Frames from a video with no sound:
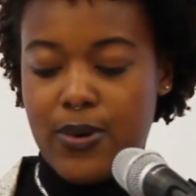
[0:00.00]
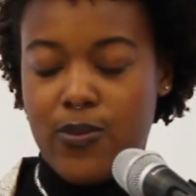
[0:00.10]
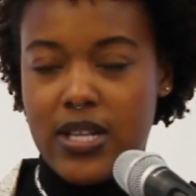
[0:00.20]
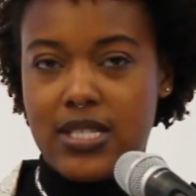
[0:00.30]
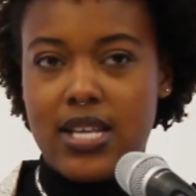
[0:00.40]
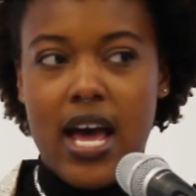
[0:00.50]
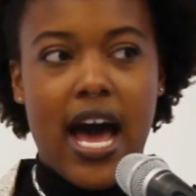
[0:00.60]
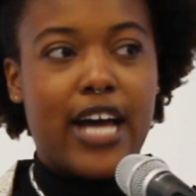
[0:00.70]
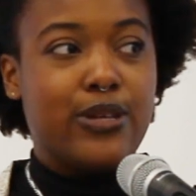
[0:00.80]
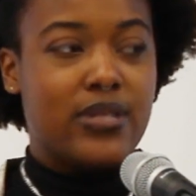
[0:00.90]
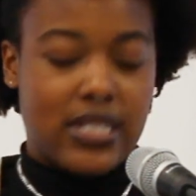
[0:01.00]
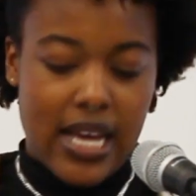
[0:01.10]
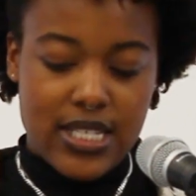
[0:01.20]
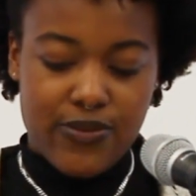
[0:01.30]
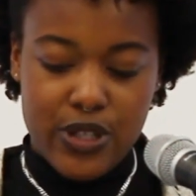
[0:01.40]
but once I used
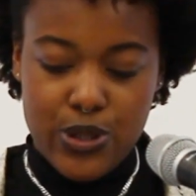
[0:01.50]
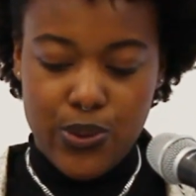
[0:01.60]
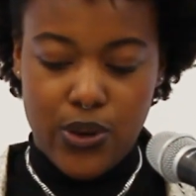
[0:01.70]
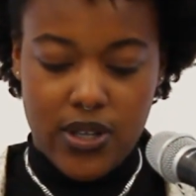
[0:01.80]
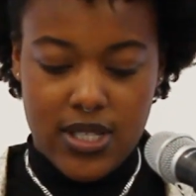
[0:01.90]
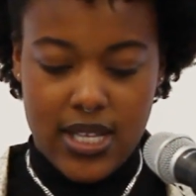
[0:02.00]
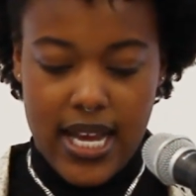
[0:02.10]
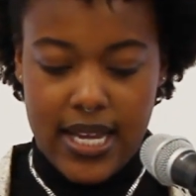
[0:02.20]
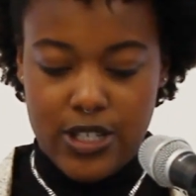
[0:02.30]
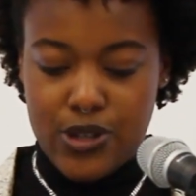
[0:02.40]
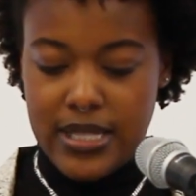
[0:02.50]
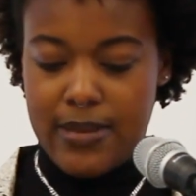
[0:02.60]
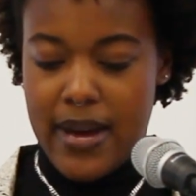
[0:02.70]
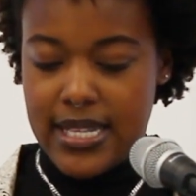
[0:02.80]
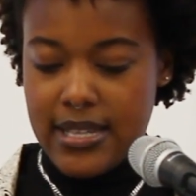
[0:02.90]
less of the tools and
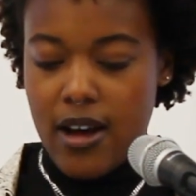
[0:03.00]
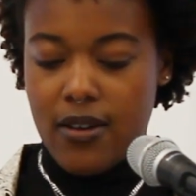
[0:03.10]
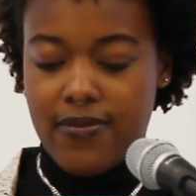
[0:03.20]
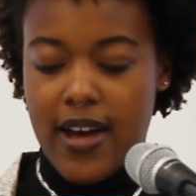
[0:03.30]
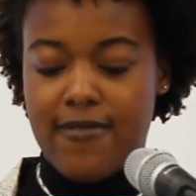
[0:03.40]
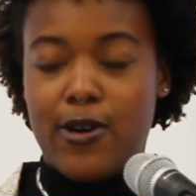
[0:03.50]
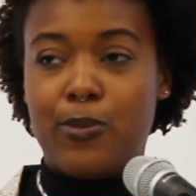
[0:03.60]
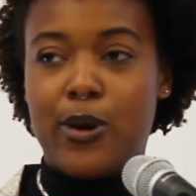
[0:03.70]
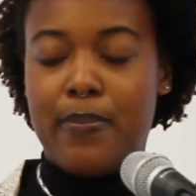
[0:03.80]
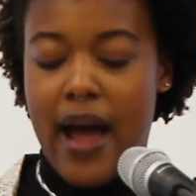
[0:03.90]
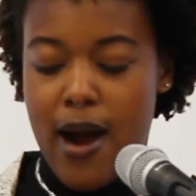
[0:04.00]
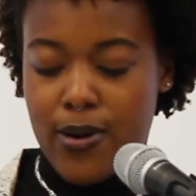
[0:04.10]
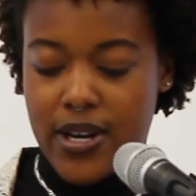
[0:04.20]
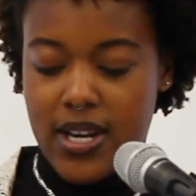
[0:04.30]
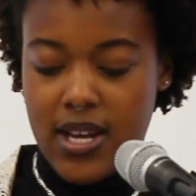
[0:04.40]
trusted myself, I felt more
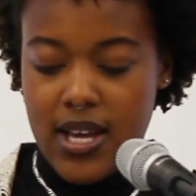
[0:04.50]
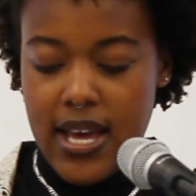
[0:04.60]
empowered,